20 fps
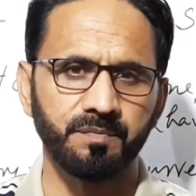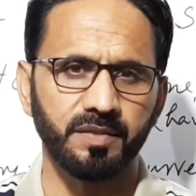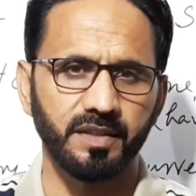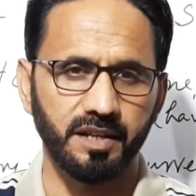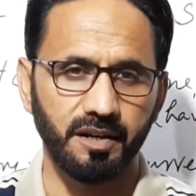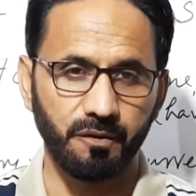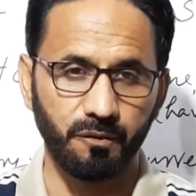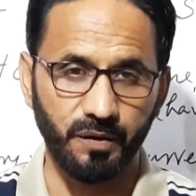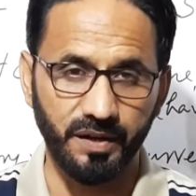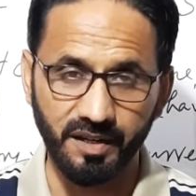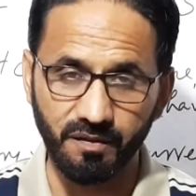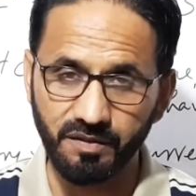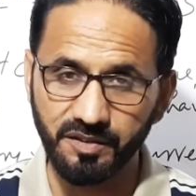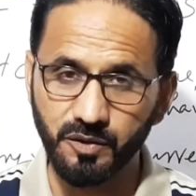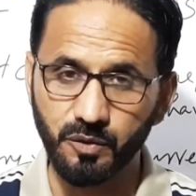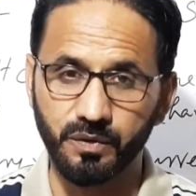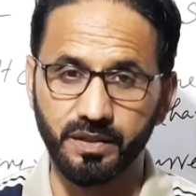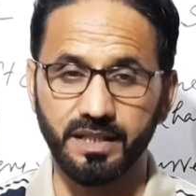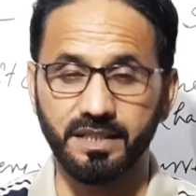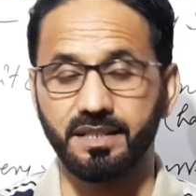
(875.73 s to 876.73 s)
And whenever
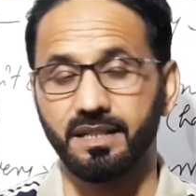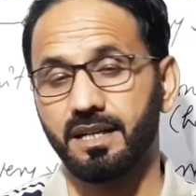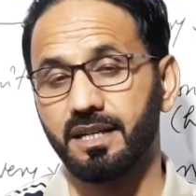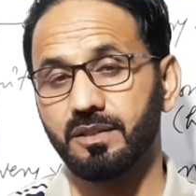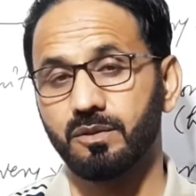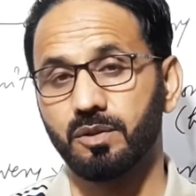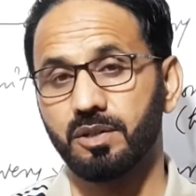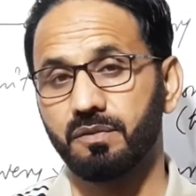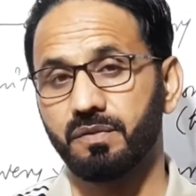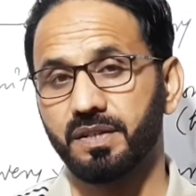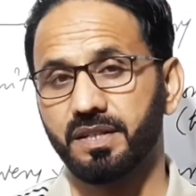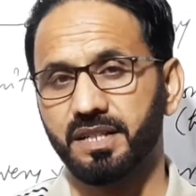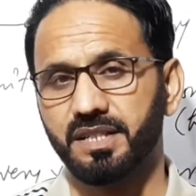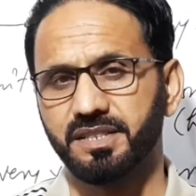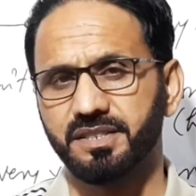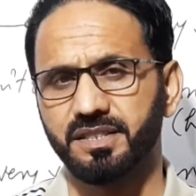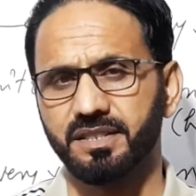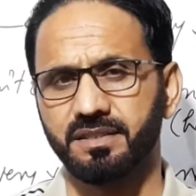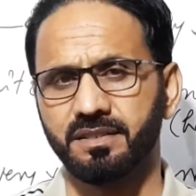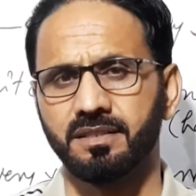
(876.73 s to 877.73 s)
you get a
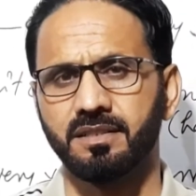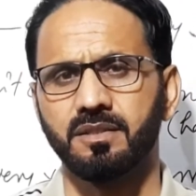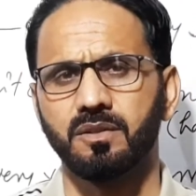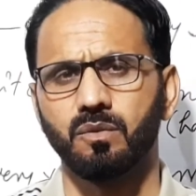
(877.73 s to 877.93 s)
notification,